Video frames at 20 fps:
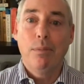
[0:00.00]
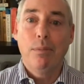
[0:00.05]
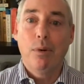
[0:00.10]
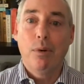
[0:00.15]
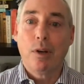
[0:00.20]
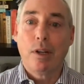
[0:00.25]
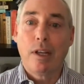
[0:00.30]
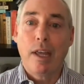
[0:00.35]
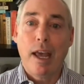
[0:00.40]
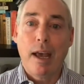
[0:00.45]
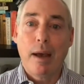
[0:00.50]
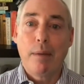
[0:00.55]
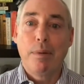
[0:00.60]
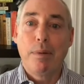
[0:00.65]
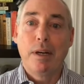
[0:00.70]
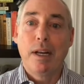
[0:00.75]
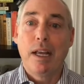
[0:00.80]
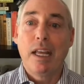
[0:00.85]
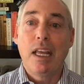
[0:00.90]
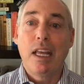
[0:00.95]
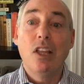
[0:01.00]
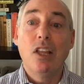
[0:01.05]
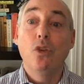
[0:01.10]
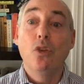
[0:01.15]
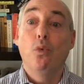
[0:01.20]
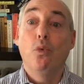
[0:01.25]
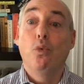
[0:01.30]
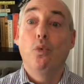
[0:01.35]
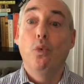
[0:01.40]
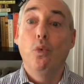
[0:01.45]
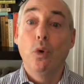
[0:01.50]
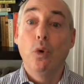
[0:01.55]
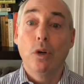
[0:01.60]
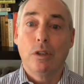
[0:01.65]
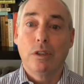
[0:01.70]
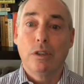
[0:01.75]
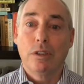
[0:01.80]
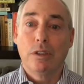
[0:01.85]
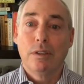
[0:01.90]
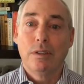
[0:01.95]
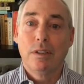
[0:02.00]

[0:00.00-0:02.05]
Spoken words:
per capita in the world.